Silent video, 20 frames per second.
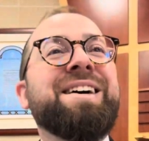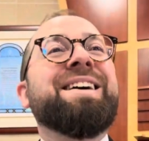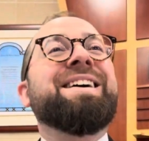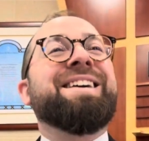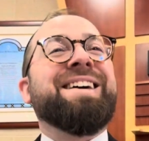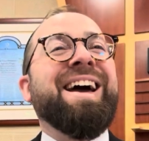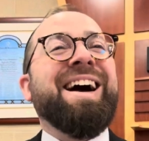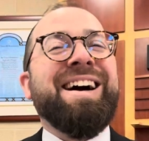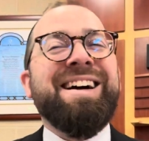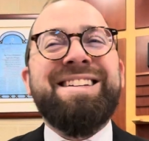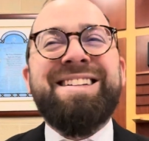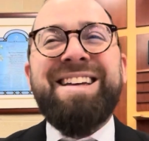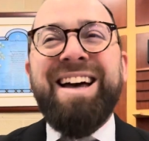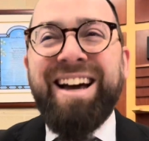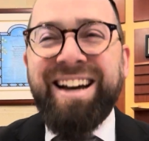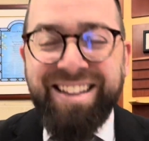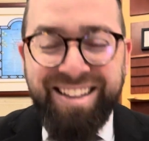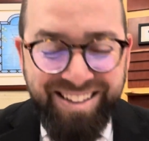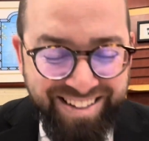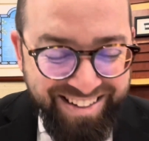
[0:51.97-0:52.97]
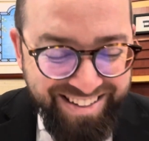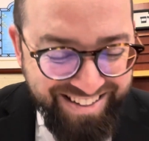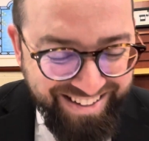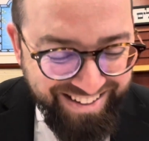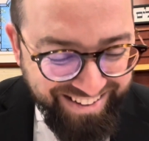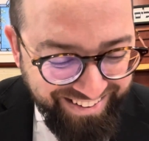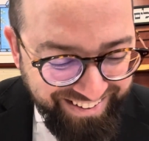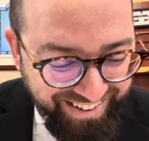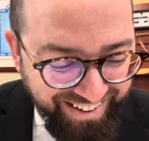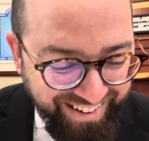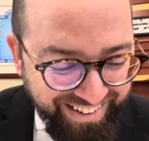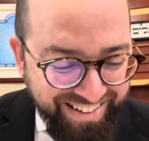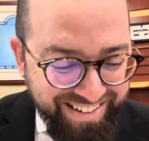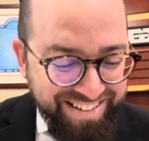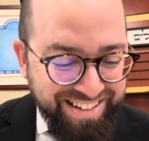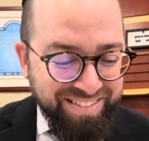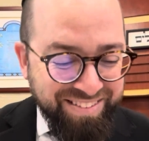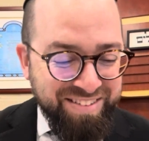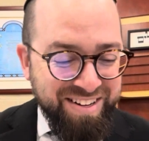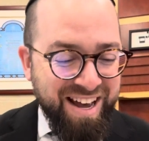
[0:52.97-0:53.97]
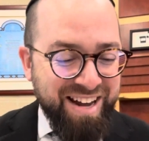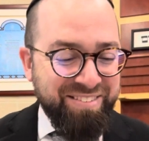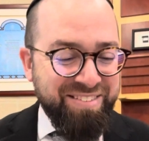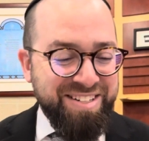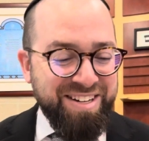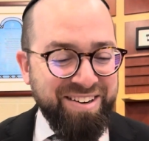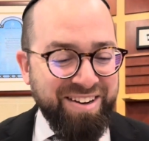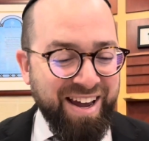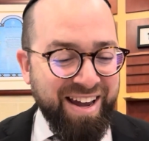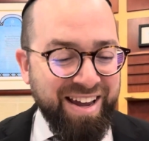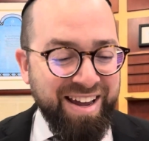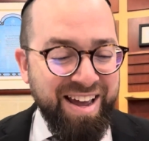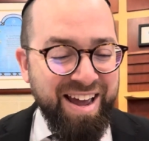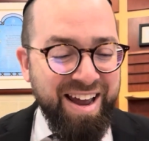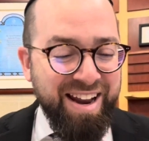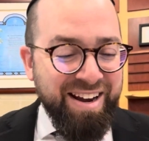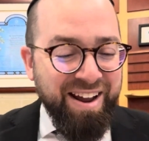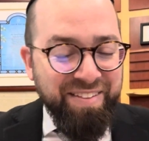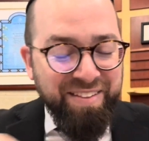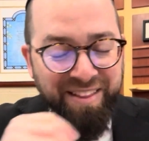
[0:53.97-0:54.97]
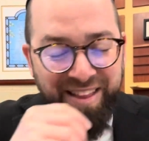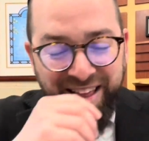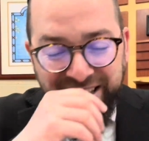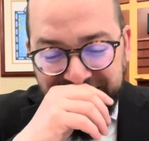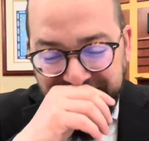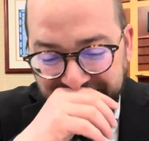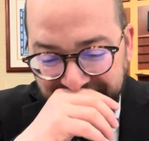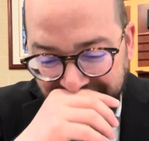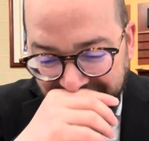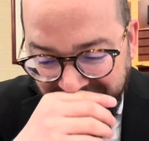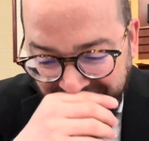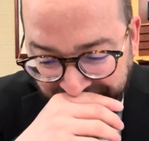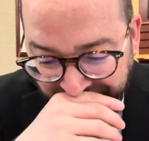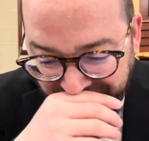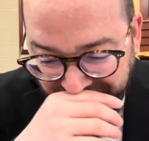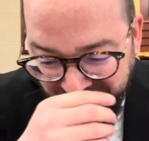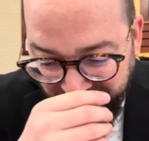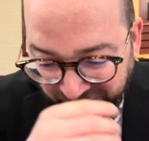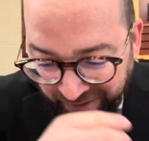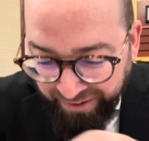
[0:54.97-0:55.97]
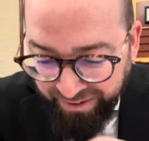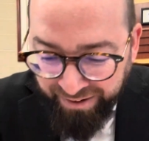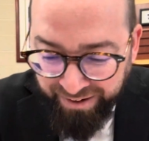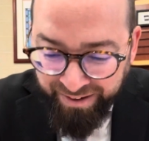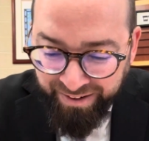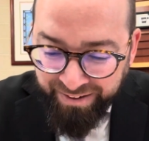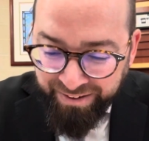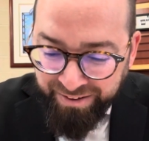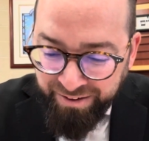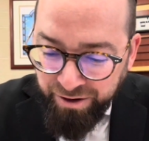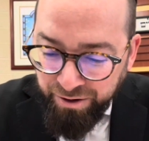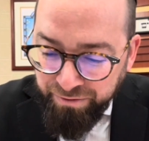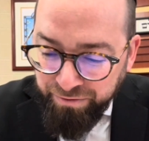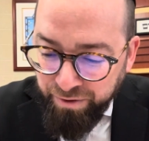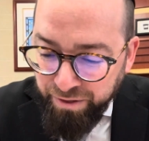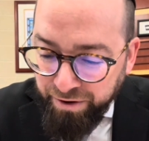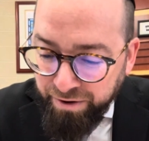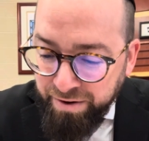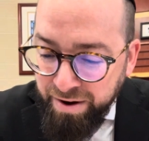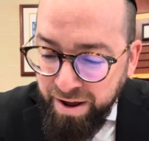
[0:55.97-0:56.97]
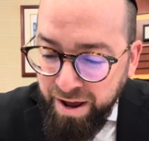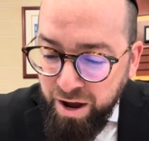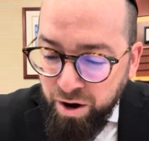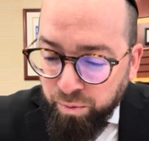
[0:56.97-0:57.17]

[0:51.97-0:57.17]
Yeah, exactly. It's really not these types of animals. Okay, nonetheless, we are going to go further.